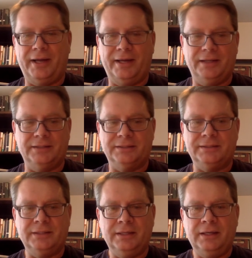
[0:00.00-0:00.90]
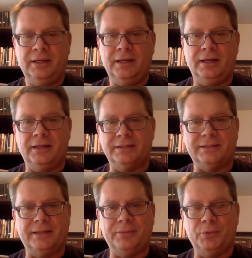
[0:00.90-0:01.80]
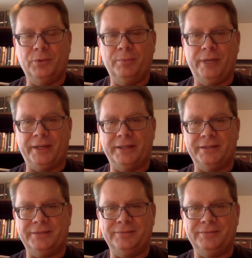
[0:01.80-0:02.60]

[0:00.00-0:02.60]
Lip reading: as Samuel Beckett.